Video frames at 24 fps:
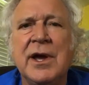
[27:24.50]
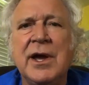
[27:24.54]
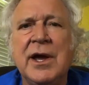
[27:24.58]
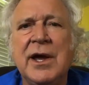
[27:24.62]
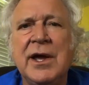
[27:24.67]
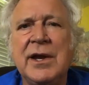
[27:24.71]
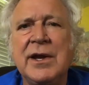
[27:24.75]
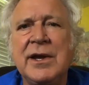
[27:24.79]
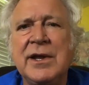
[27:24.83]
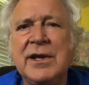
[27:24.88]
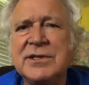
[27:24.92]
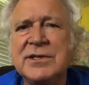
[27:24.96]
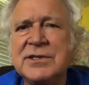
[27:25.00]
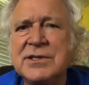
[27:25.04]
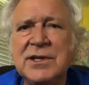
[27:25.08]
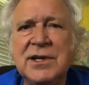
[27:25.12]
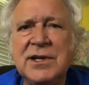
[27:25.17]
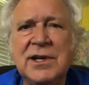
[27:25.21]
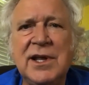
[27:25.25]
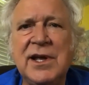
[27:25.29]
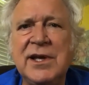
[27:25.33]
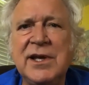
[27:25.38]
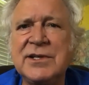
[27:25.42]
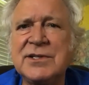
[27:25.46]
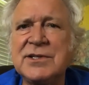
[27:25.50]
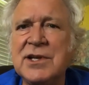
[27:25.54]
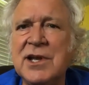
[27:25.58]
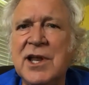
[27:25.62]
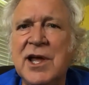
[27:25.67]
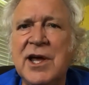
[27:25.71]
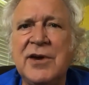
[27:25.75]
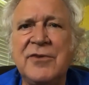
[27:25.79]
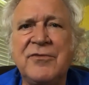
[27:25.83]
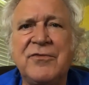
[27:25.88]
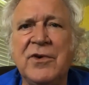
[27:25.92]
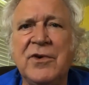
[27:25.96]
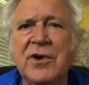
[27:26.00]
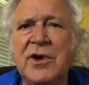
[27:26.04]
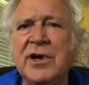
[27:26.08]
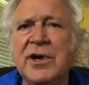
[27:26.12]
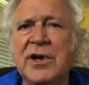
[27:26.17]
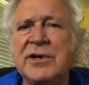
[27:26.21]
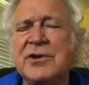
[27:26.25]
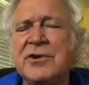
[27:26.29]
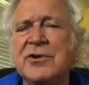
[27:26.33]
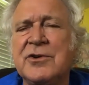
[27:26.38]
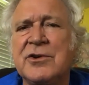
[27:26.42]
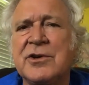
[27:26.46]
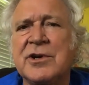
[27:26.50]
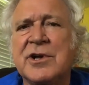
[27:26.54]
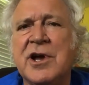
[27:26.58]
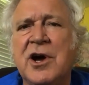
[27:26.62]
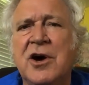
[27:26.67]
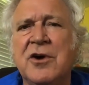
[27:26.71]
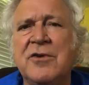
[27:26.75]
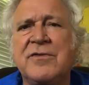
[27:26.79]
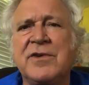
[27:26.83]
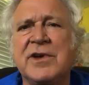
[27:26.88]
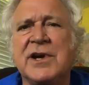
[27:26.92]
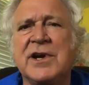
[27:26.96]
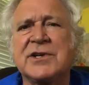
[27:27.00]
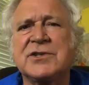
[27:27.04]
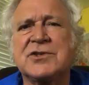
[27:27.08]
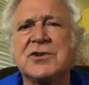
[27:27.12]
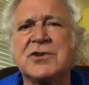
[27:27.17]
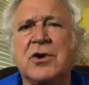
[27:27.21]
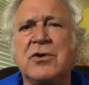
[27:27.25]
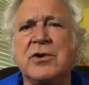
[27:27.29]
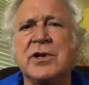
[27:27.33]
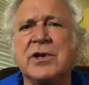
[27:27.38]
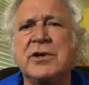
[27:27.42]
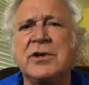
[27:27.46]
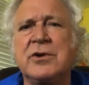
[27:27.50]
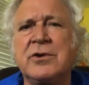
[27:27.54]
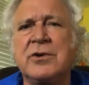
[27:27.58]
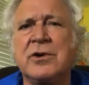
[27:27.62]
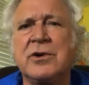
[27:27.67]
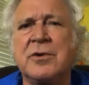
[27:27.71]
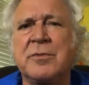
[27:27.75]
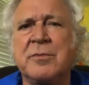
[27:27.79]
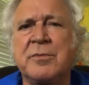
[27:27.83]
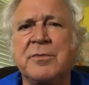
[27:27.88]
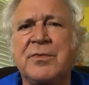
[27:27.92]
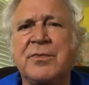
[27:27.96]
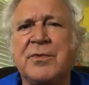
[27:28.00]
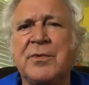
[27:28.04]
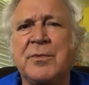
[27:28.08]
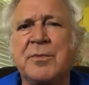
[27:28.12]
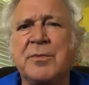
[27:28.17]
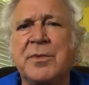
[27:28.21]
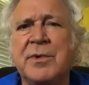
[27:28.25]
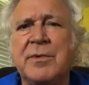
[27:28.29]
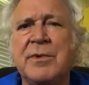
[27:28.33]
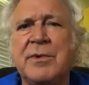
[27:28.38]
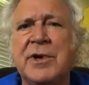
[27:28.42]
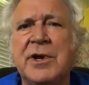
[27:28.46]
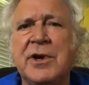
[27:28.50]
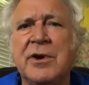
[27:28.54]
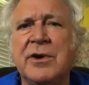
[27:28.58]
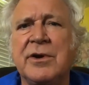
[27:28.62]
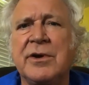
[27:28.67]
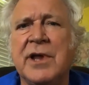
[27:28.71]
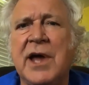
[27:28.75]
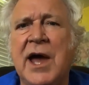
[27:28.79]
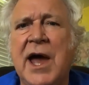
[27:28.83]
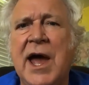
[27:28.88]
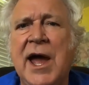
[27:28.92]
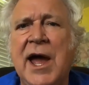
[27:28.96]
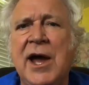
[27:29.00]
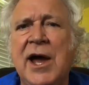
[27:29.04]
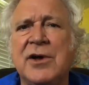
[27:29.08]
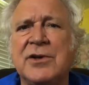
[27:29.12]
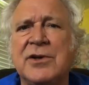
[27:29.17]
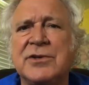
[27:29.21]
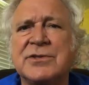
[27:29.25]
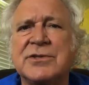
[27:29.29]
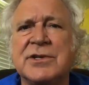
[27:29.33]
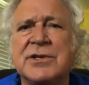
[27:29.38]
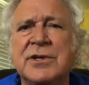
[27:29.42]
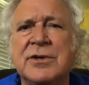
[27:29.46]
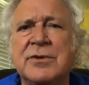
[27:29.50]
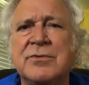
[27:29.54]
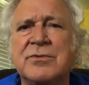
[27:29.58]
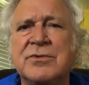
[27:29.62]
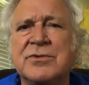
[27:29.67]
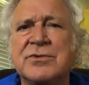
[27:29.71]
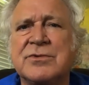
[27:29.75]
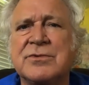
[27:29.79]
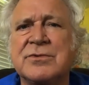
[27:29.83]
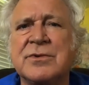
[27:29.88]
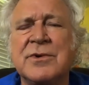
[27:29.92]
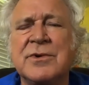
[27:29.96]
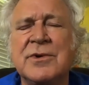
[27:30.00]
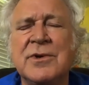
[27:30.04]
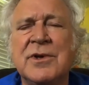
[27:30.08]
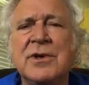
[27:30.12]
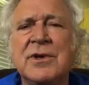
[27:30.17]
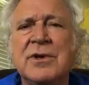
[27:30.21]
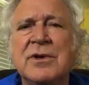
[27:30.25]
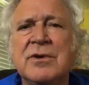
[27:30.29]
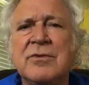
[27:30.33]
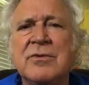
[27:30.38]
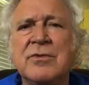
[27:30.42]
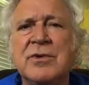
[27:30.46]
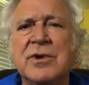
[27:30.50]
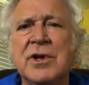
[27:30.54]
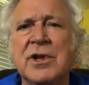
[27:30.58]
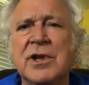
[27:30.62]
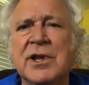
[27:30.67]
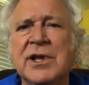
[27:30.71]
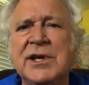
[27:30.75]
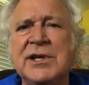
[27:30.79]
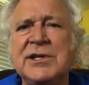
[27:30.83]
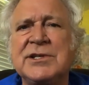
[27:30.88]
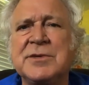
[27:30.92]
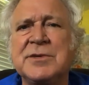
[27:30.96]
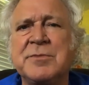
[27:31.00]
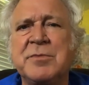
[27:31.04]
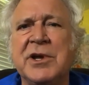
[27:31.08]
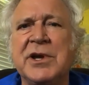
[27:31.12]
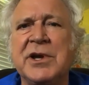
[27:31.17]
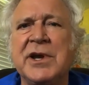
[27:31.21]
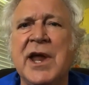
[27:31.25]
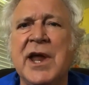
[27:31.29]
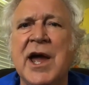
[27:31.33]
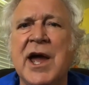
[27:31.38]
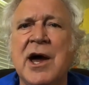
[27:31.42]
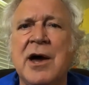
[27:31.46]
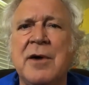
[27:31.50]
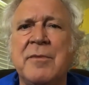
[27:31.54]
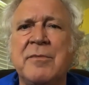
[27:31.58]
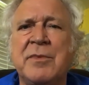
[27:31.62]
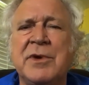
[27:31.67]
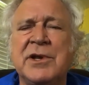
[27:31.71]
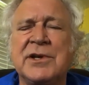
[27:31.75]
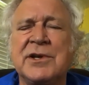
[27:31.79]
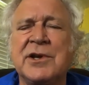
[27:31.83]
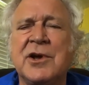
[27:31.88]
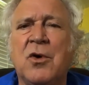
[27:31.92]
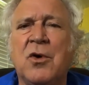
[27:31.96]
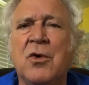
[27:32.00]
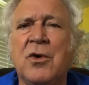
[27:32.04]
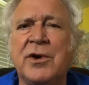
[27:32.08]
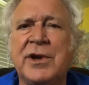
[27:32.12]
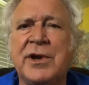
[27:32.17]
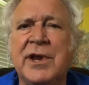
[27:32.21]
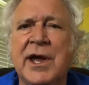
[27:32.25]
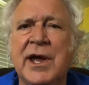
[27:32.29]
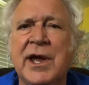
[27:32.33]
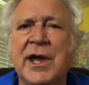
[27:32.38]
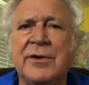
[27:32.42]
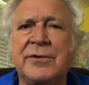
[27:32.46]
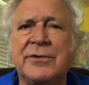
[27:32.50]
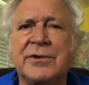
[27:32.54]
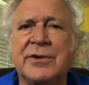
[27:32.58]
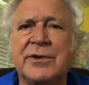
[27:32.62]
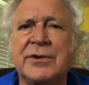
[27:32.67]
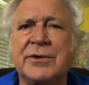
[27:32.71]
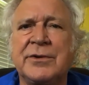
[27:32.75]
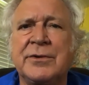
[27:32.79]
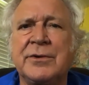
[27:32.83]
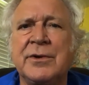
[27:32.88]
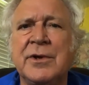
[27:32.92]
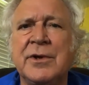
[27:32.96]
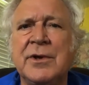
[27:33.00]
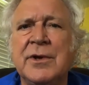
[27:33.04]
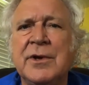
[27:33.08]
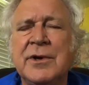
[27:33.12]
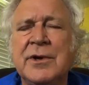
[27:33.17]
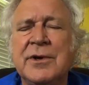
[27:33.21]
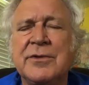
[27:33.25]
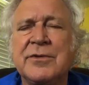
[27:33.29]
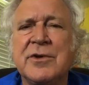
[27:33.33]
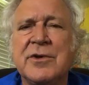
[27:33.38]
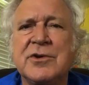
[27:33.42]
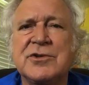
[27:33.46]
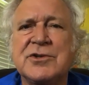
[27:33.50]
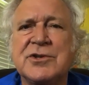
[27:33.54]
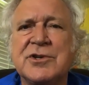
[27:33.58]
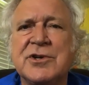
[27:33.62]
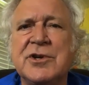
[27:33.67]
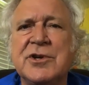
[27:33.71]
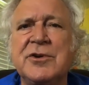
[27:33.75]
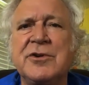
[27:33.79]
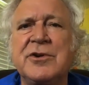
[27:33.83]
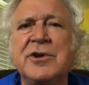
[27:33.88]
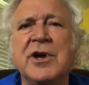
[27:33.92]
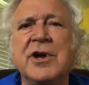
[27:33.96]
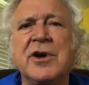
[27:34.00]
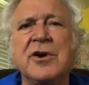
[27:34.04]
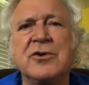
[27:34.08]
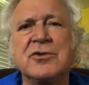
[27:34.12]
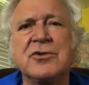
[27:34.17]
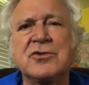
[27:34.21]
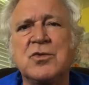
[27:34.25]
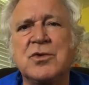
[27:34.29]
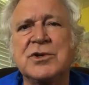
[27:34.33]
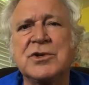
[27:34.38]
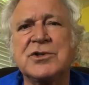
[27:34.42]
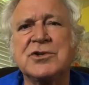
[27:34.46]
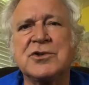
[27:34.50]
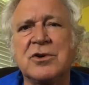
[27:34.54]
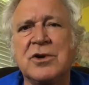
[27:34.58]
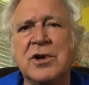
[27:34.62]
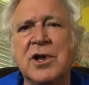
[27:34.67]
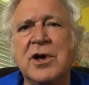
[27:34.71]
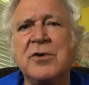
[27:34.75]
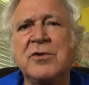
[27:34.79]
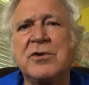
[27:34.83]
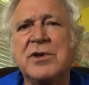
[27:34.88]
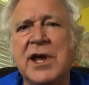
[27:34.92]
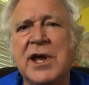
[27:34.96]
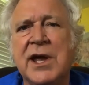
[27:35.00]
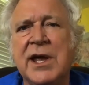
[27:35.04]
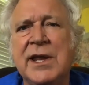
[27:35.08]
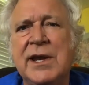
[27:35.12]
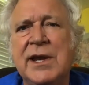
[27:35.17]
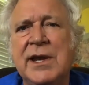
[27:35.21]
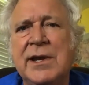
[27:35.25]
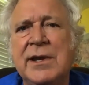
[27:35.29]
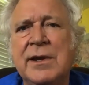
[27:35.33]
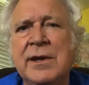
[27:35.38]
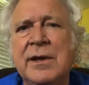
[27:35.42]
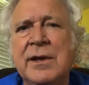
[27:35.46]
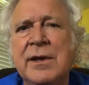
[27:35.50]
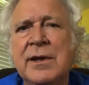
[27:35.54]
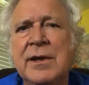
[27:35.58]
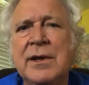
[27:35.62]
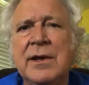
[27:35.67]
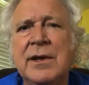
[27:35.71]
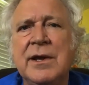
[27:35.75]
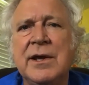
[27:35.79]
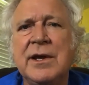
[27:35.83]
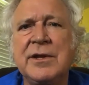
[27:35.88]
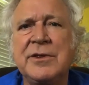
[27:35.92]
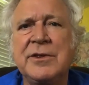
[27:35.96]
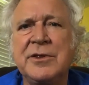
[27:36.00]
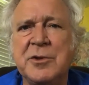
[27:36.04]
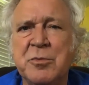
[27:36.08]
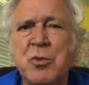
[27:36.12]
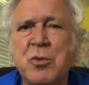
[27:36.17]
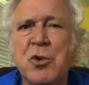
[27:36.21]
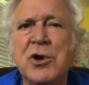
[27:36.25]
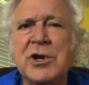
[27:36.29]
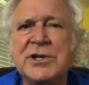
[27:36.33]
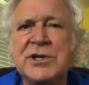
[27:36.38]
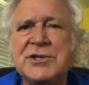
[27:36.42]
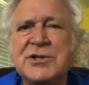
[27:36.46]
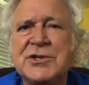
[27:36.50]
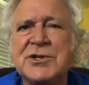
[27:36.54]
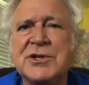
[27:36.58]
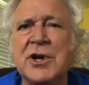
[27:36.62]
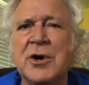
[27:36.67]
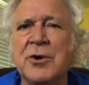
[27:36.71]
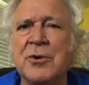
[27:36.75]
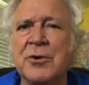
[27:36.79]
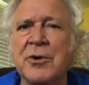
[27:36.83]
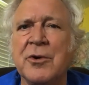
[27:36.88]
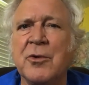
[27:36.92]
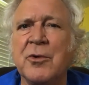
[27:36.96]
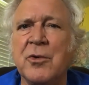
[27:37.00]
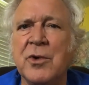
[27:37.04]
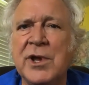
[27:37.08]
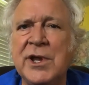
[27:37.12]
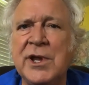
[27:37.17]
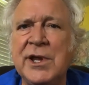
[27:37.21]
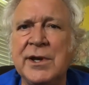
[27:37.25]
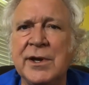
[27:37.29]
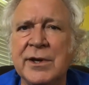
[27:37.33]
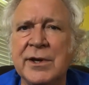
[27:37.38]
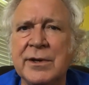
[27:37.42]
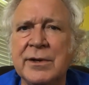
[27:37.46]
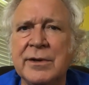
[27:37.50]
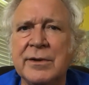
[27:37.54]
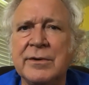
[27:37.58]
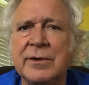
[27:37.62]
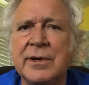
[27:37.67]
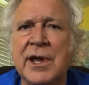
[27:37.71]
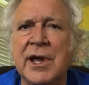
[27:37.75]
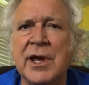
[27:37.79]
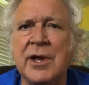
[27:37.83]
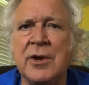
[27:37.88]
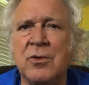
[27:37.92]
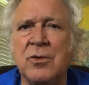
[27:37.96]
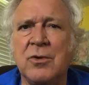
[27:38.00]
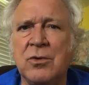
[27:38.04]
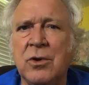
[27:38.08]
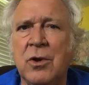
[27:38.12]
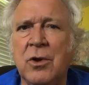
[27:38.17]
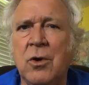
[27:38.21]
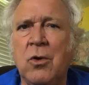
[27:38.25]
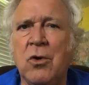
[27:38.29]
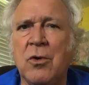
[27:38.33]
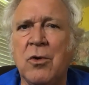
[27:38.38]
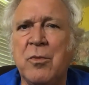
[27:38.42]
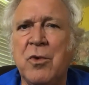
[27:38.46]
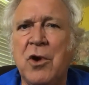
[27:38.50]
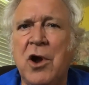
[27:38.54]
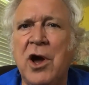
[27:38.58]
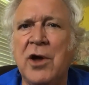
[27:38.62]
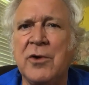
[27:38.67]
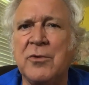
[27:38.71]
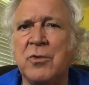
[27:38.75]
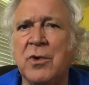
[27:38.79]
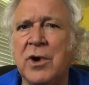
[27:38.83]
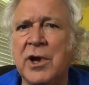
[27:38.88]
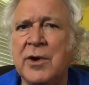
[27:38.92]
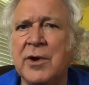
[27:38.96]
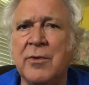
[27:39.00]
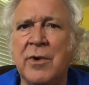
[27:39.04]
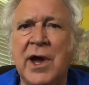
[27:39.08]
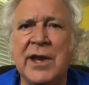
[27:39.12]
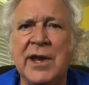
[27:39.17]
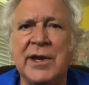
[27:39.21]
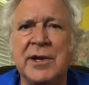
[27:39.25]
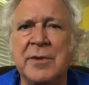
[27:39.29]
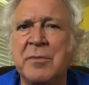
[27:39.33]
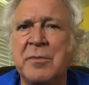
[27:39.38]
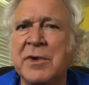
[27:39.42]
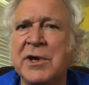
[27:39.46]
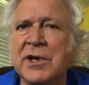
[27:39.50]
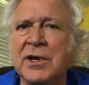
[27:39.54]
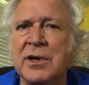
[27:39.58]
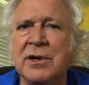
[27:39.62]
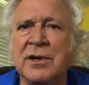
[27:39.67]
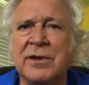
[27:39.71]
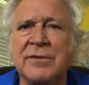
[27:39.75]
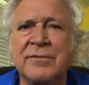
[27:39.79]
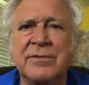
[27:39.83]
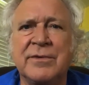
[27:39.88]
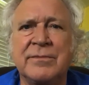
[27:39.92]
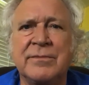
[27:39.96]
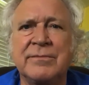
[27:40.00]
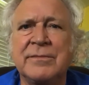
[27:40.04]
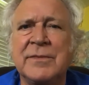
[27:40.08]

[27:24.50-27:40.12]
And it's a lot of fun. During COVID, I started doing them from here at the house, and it was real easy. But now I've been going down to their studios, which are located in the Bridgestone Arena down on Lower Broadway, right in the middle of